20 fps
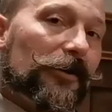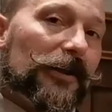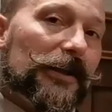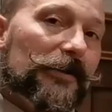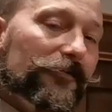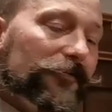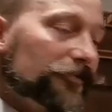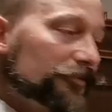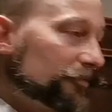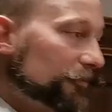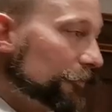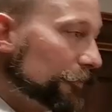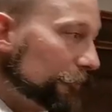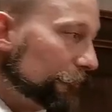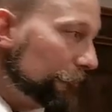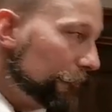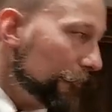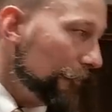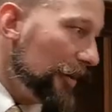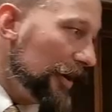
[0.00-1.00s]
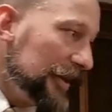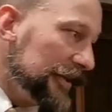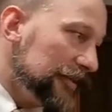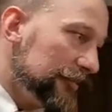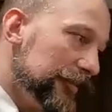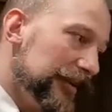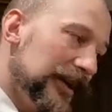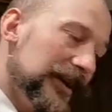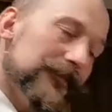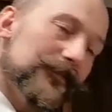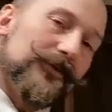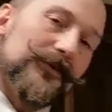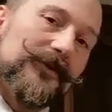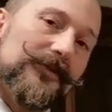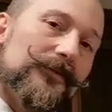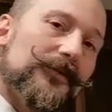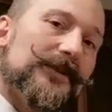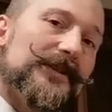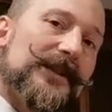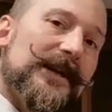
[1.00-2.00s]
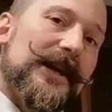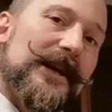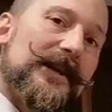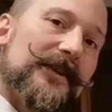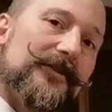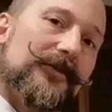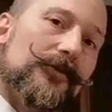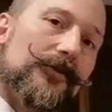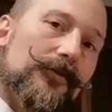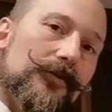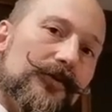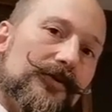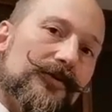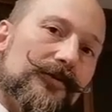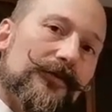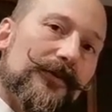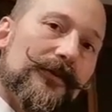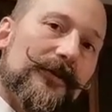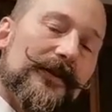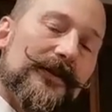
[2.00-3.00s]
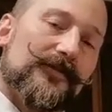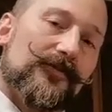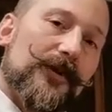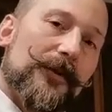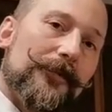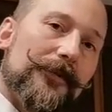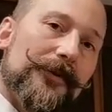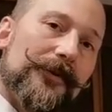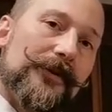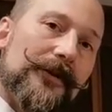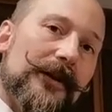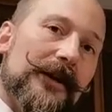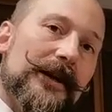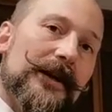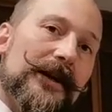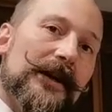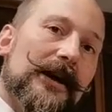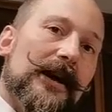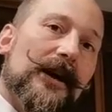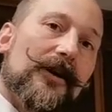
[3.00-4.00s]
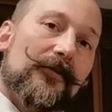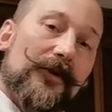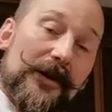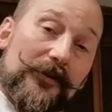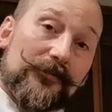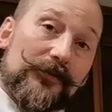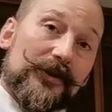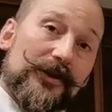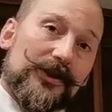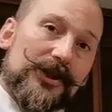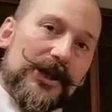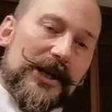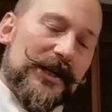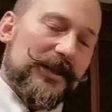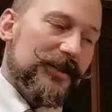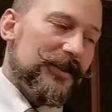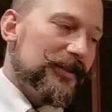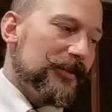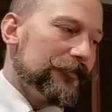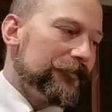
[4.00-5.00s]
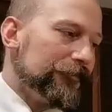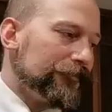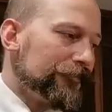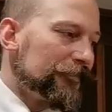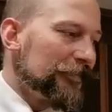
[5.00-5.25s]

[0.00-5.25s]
infantryman might be able to attack the horse with his weapon around the chest.